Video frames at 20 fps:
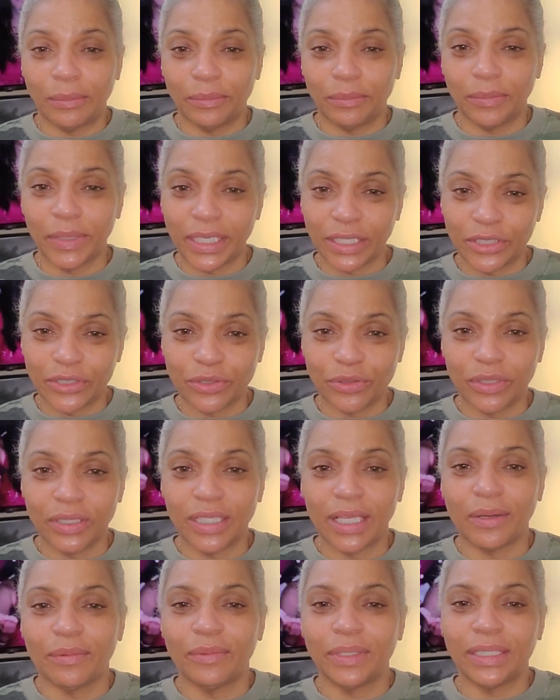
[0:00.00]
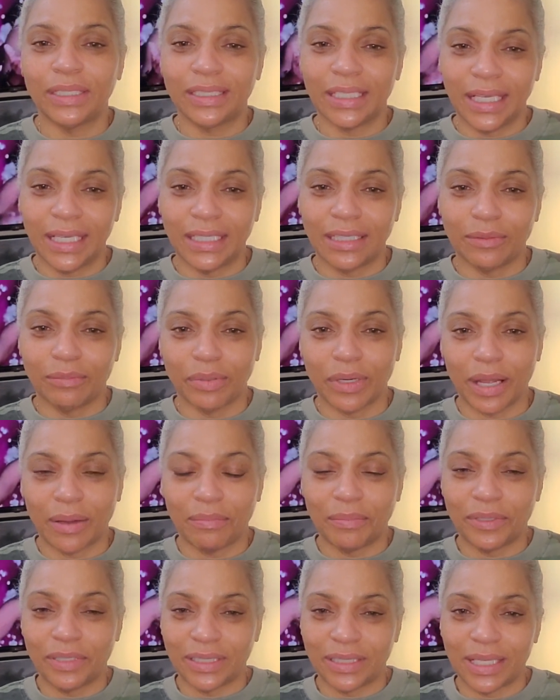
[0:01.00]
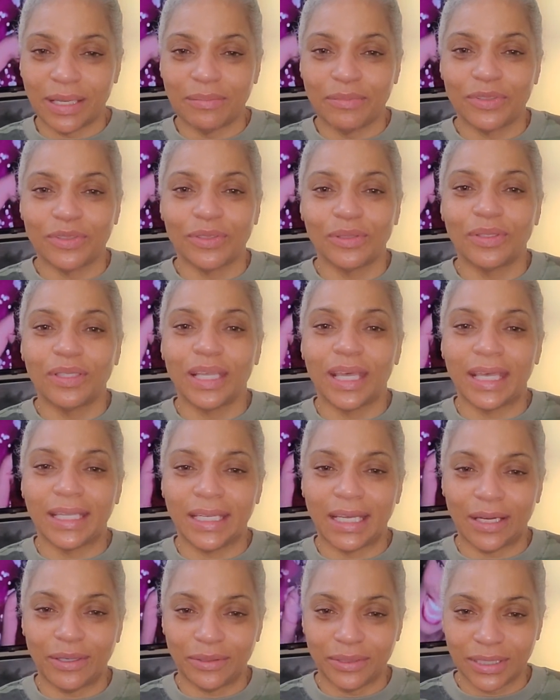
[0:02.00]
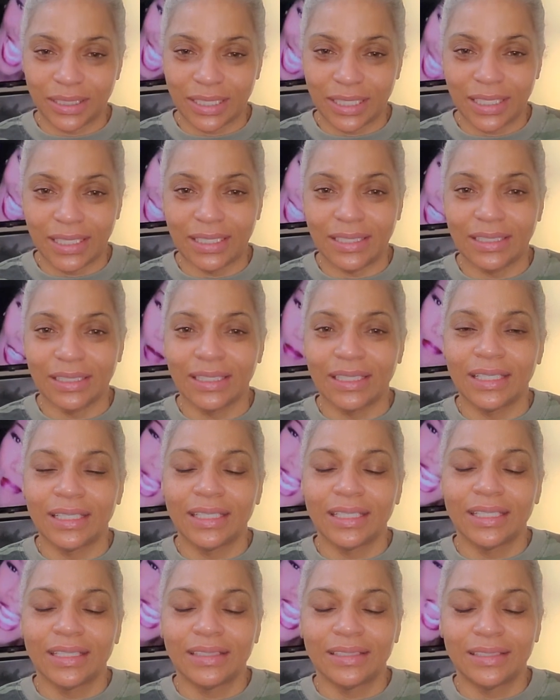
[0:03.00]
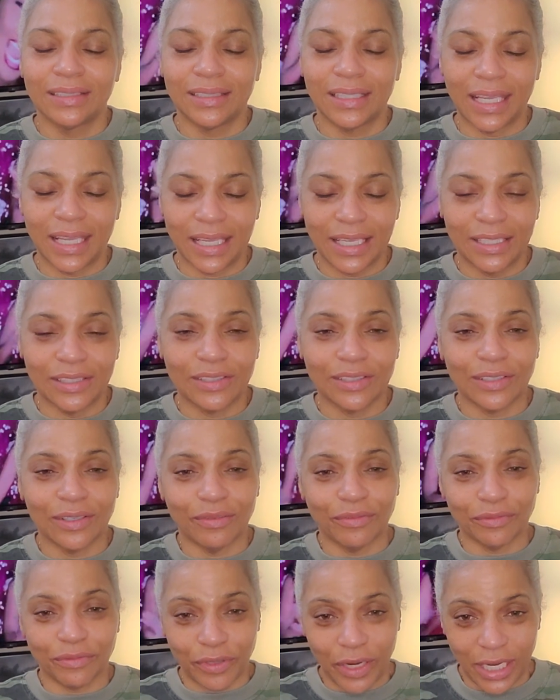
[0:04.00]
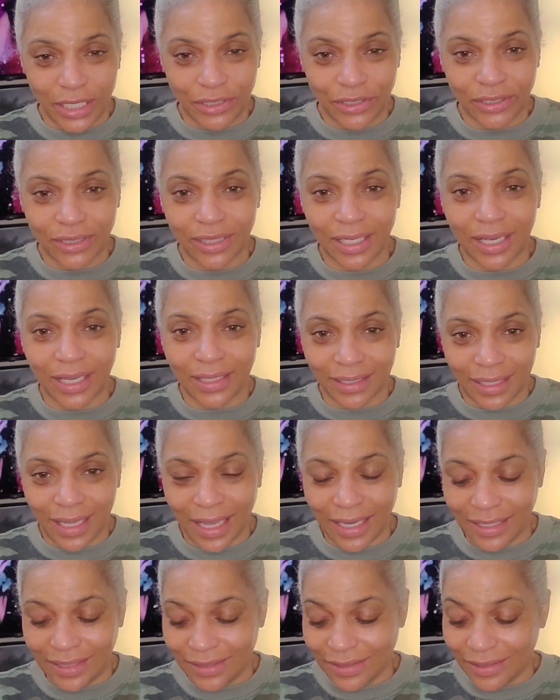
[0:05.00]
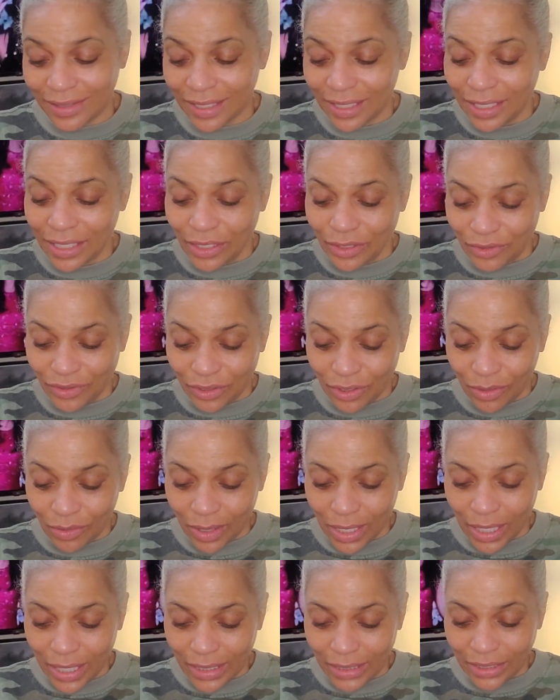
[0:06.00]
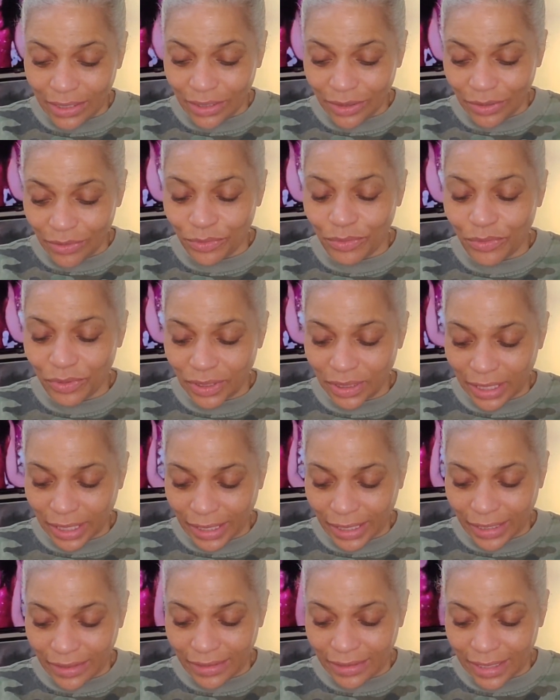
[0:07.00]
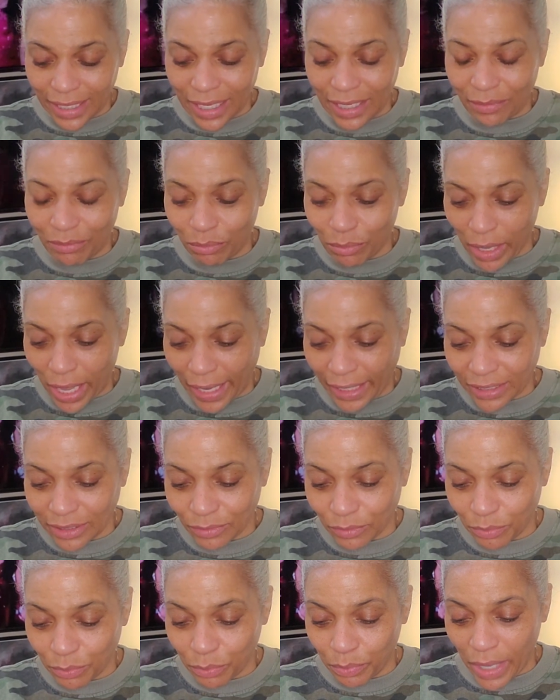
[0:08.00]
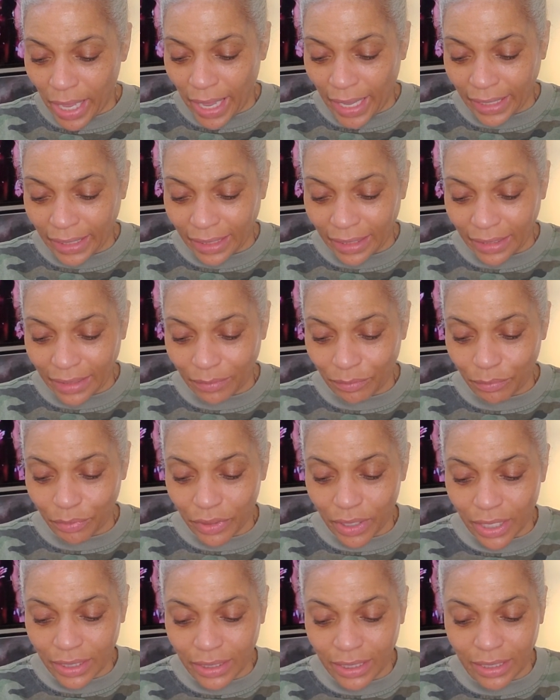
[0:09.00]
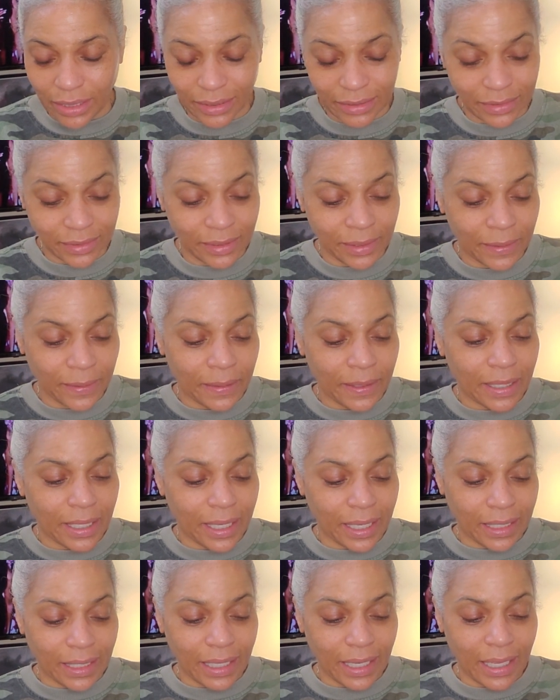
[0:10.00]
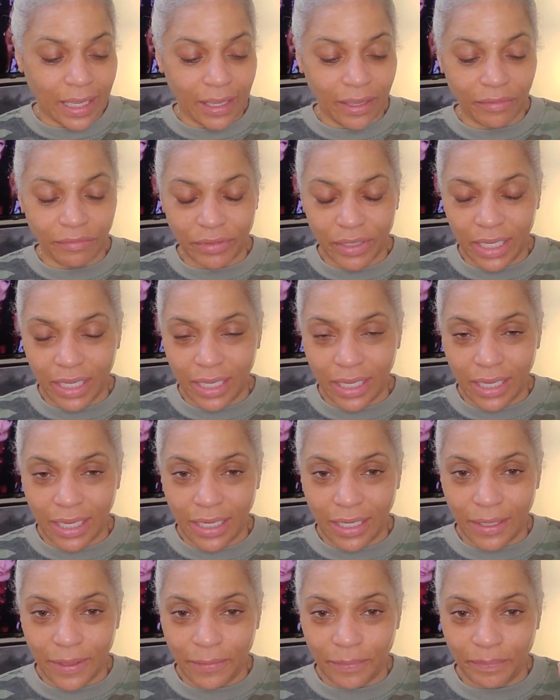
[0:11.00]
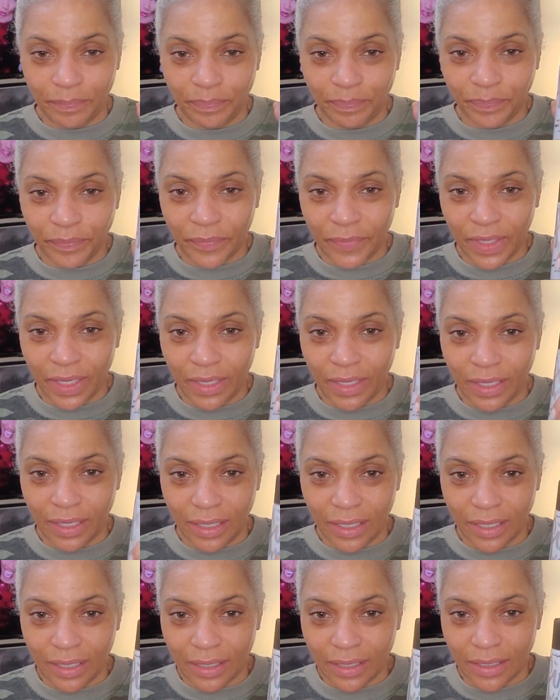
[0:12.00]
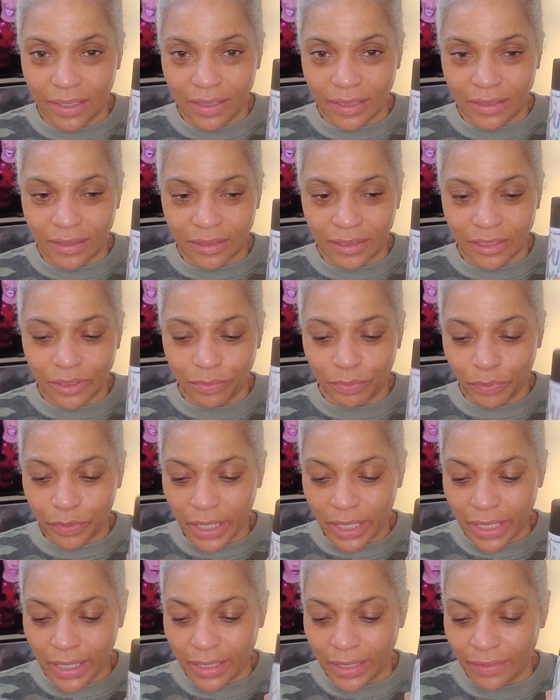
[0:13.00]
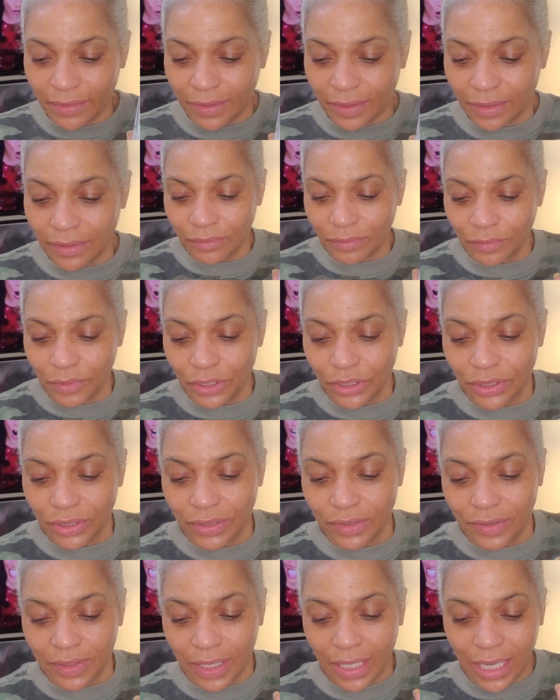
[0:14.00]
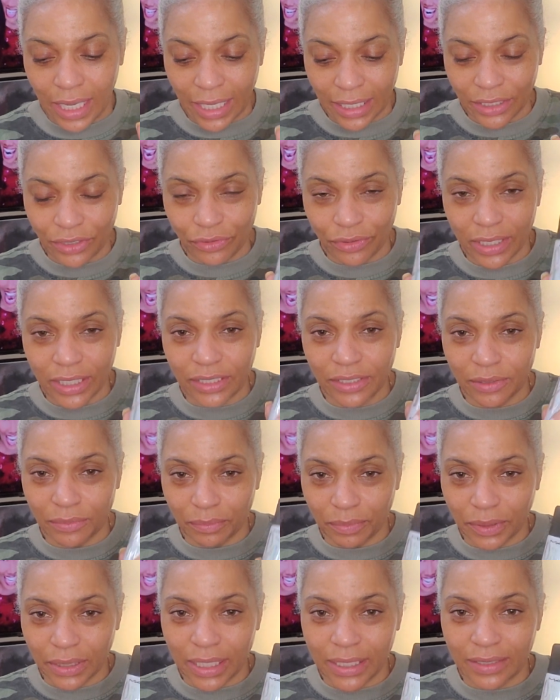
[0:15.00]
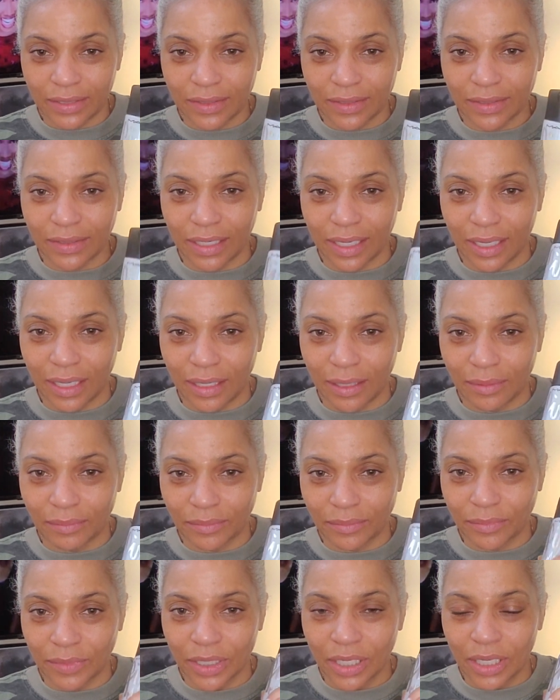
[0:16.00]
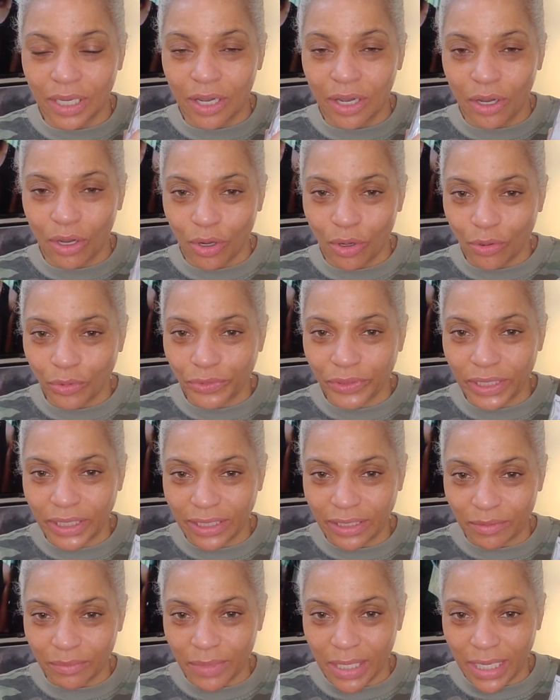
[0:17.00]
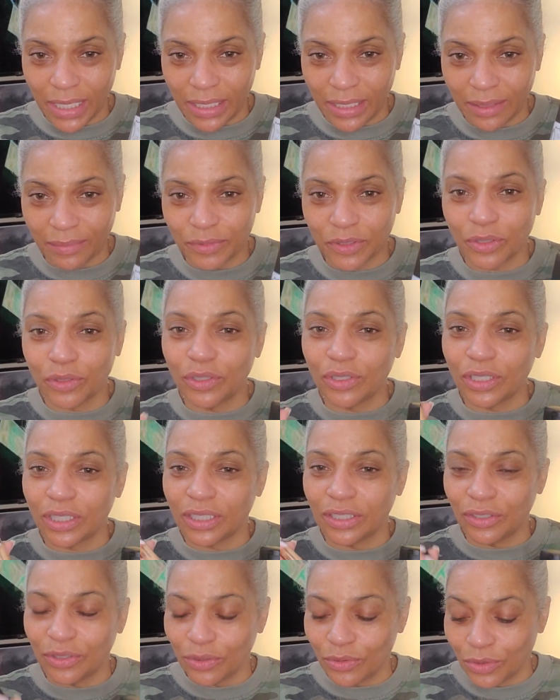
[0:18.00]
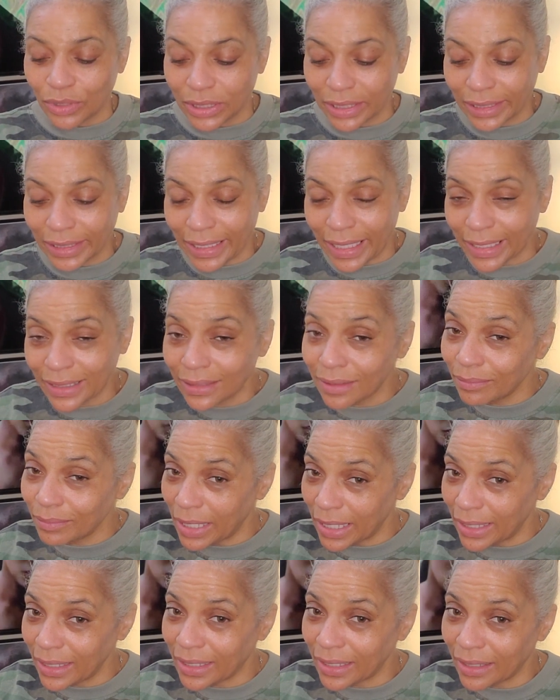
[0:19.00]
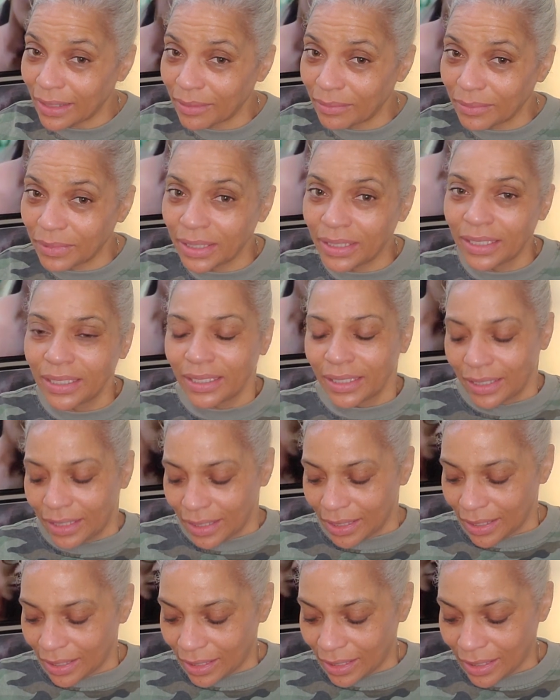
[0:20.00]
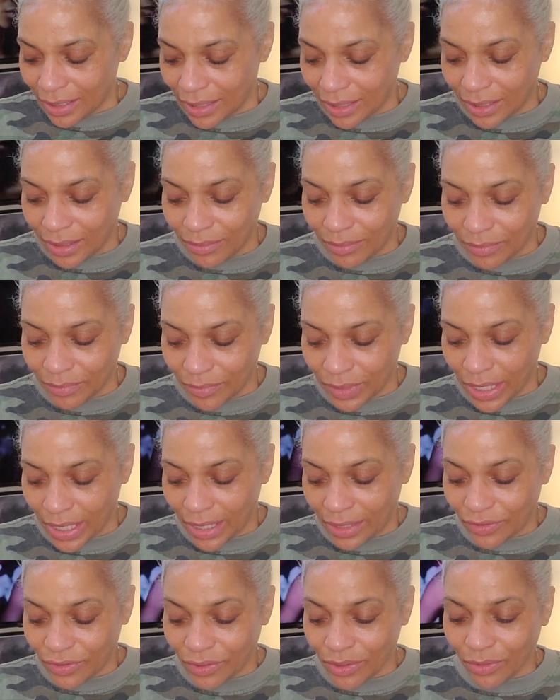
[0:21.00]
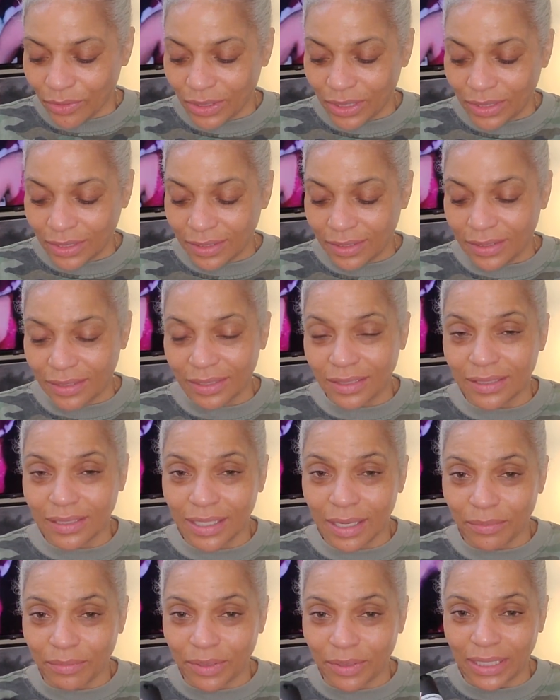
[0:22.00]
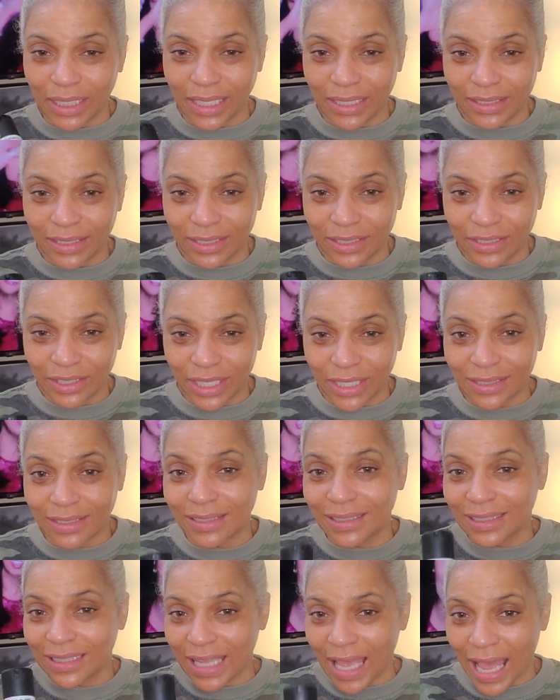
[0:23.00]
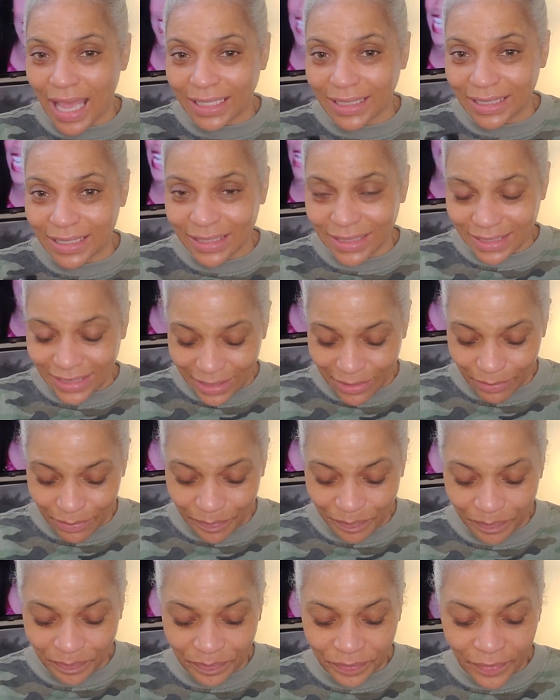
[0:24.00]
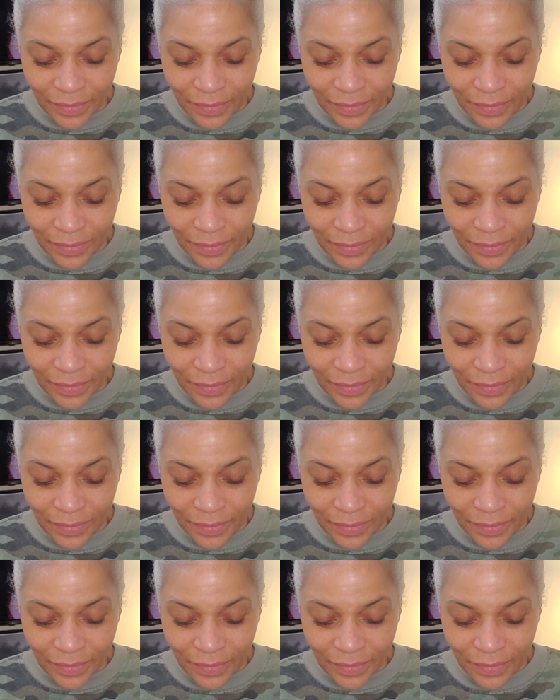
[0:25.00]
make sure that we take the proper steps so that our skin stays fresh and nice. So I use, like I said, MAC products. I have a uh, spray, which is a hydration plus holding the makeup so you can use less makeup. And so this is a step that I suggest not to skip.